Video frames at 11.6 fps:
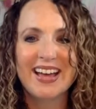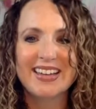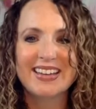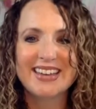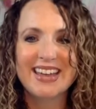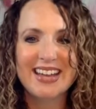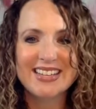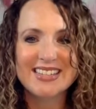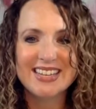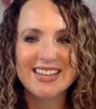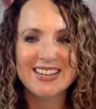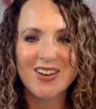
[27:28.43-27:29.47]

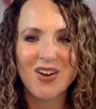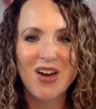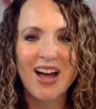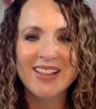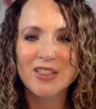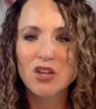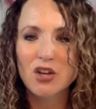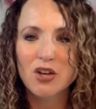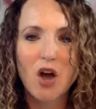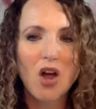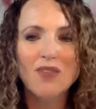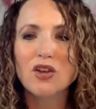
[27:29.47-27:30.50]
Nancy, y'all, look,
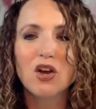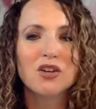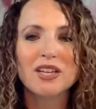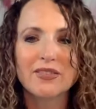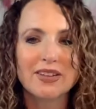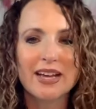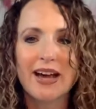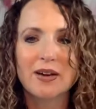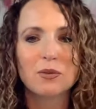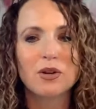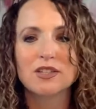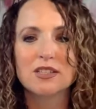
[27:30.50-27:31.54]
all of y'all are giving kind
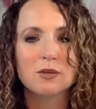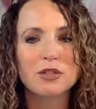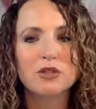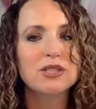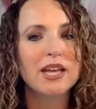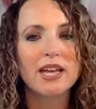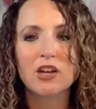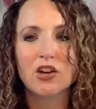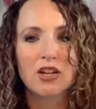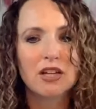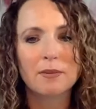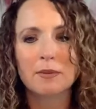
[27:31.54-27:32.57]
words. Because when you say you're
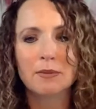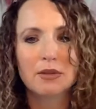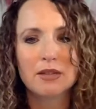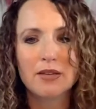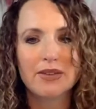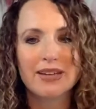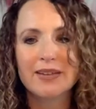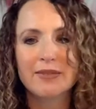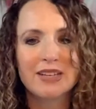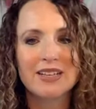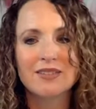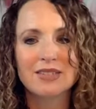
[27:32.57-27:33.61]
a club member and love it,
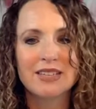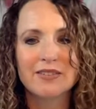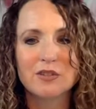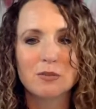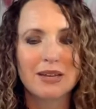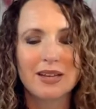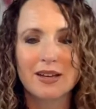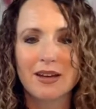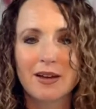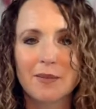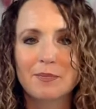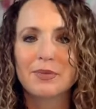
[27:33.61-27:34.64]
it gives me,
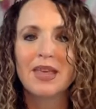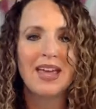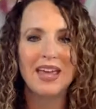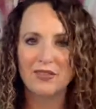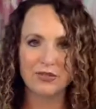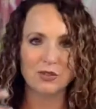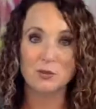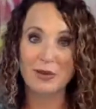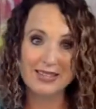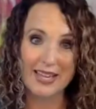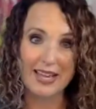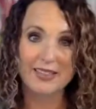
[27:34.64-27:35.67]
it fills
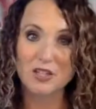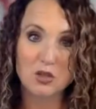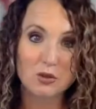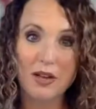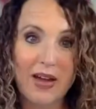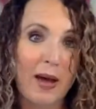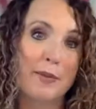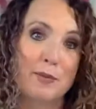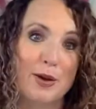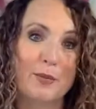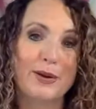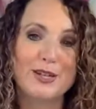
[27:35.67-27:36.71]
my tank that you love Happy
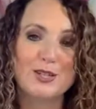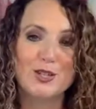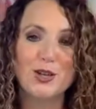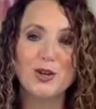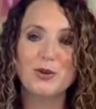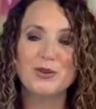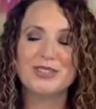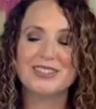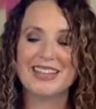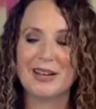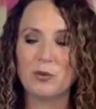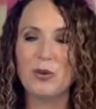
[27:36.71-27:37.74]
Mail, because you
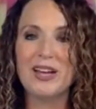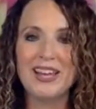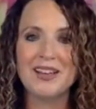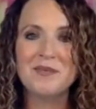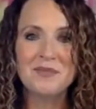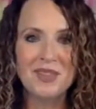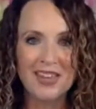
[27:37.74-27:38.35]
like, we